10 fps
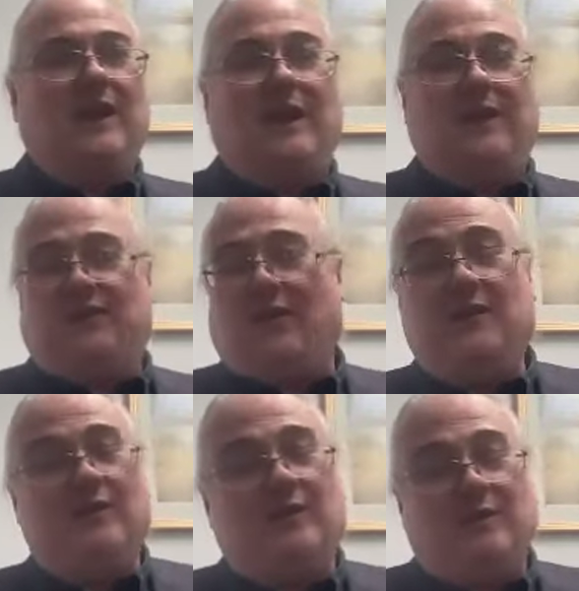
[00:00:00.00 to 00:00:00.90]
the case
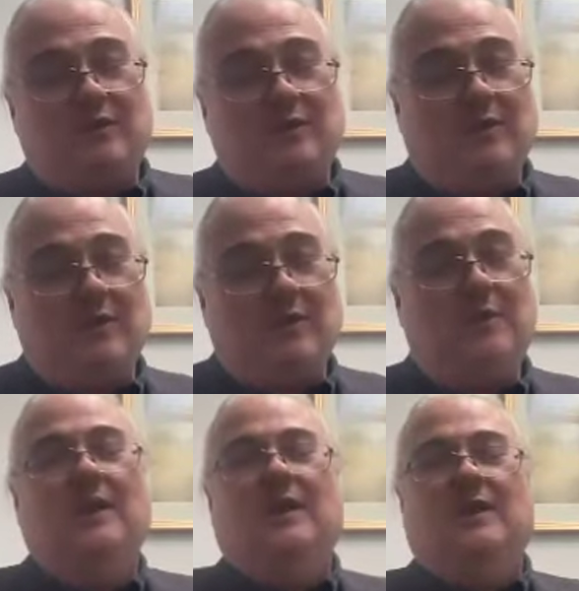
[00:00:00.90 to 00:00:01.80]
either, you know.
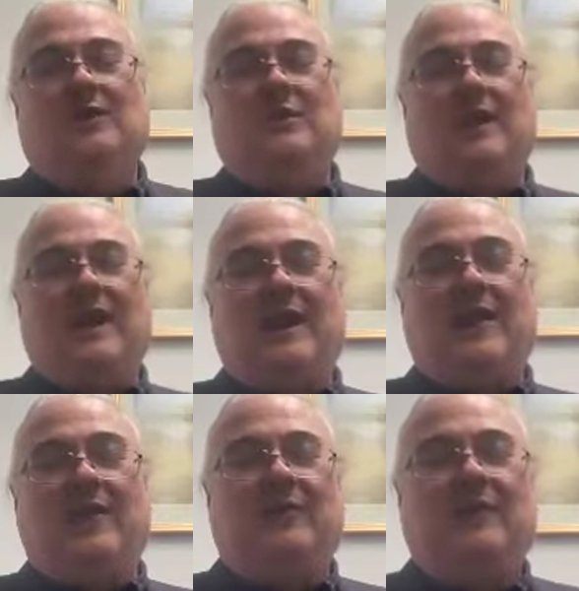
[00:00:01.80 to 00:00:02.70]
You can
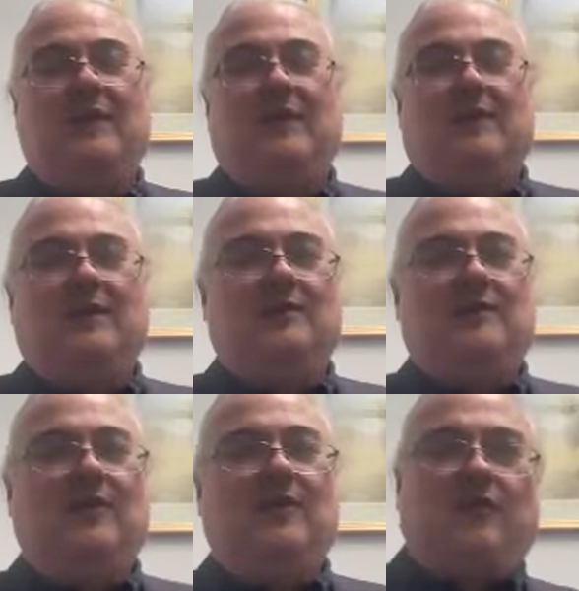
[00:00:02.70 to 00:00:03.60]
have
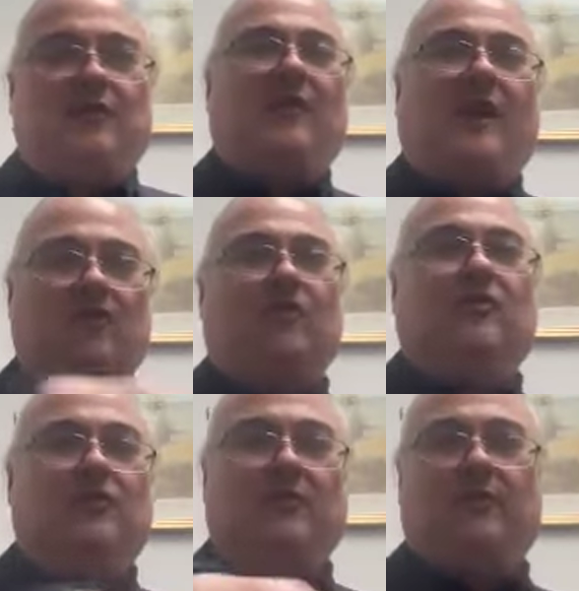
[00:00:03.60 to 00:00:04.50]
different
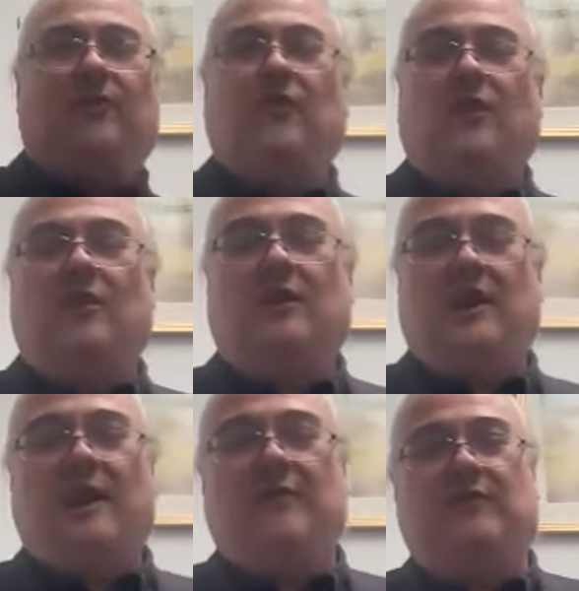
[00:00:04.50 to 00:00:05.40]
sections of a song
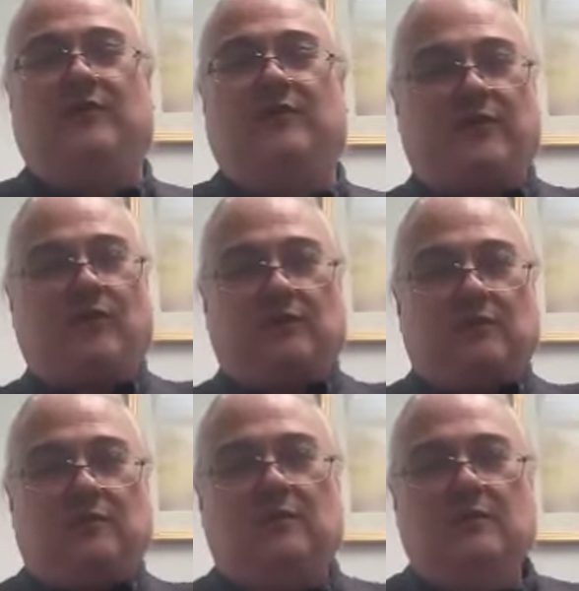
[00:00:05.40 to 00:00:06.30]
can have different
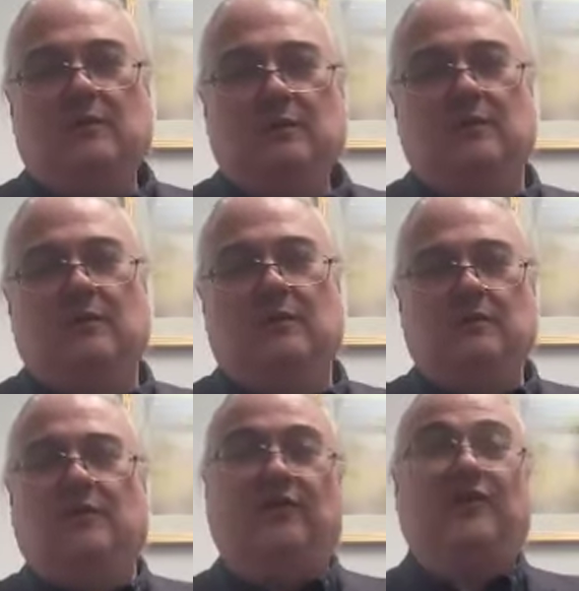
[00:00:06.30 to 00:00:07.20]

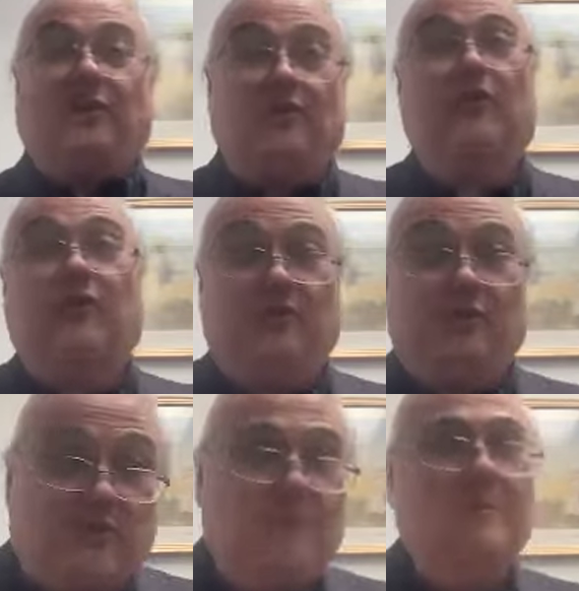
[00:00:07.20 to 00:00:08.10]

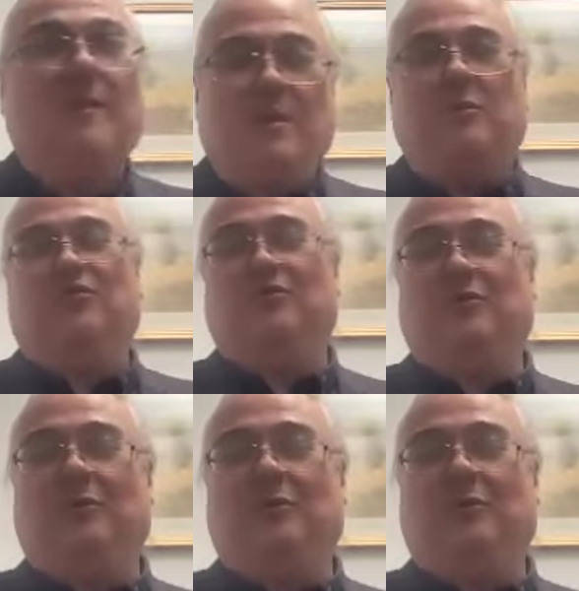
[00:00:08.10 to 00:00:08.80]
centers. Maybe we should